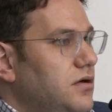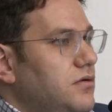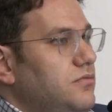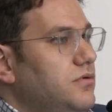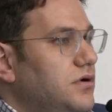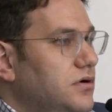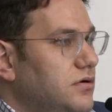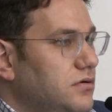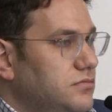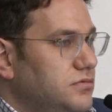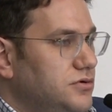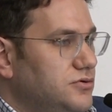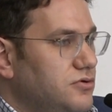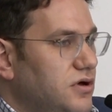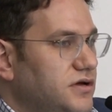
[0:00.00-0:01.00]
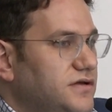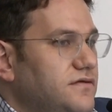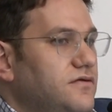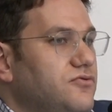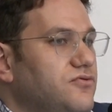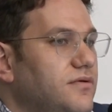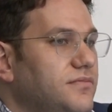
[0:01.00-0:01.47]
we're trying to
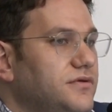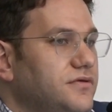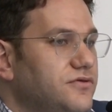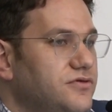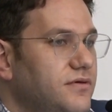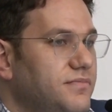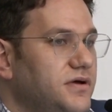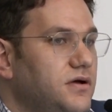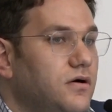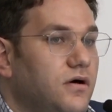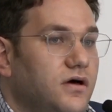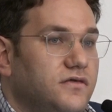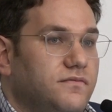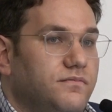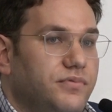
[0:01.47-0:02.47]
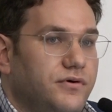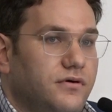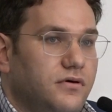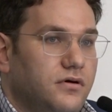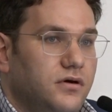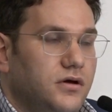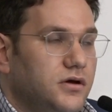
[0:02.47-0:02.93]
distribute the shipping cost
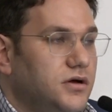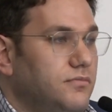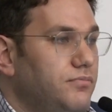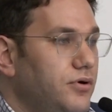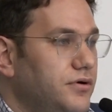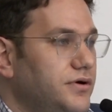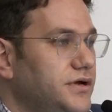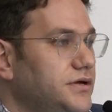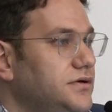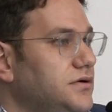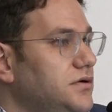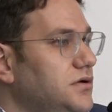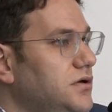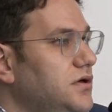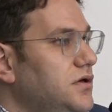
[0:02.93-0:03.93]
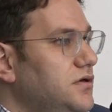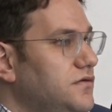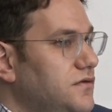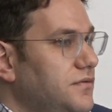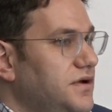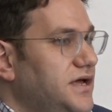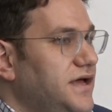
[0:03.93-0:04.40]
per component
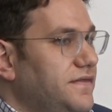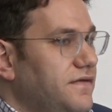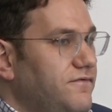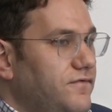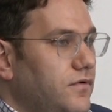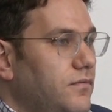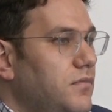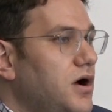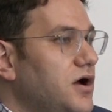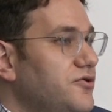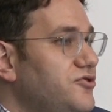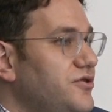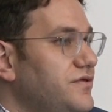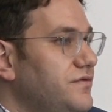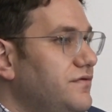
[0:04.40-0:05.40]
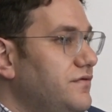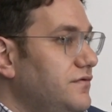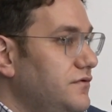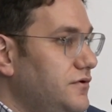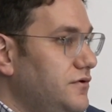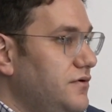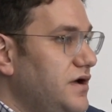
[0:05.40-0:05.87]
so we get the full margins
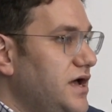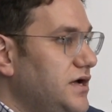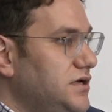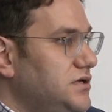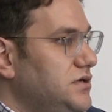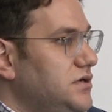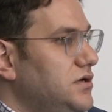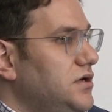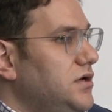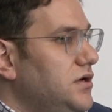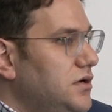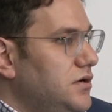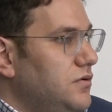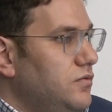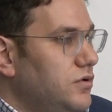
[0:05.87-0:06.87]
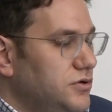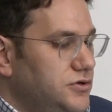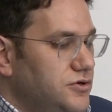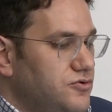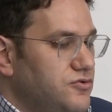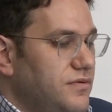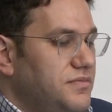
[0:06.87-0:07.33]
correct. We'll
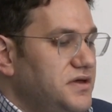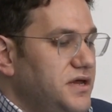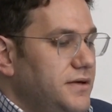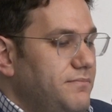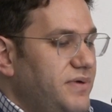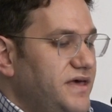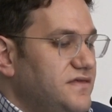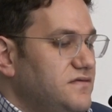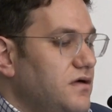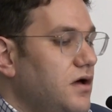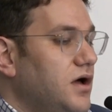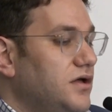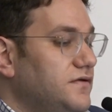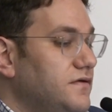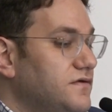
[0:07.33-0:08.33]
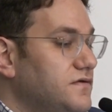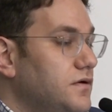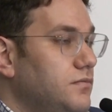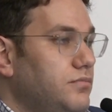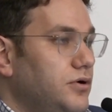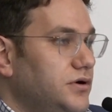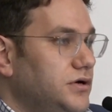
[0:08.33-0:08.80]
distribute it based on this
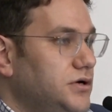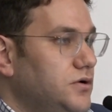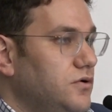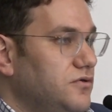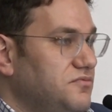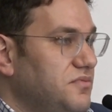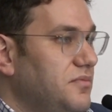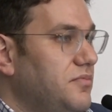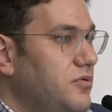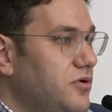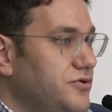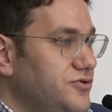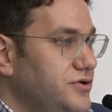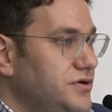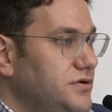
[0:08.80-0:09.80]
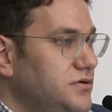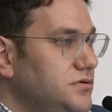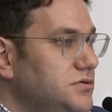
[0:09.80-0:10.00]
component cost proportion.